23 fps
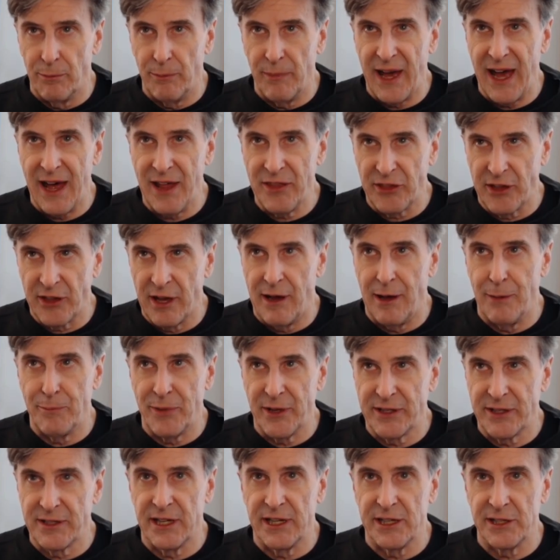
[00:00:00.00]
math
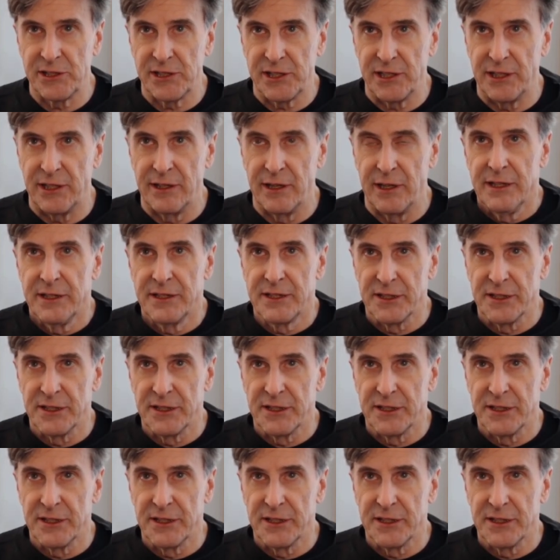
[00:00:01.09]
competition,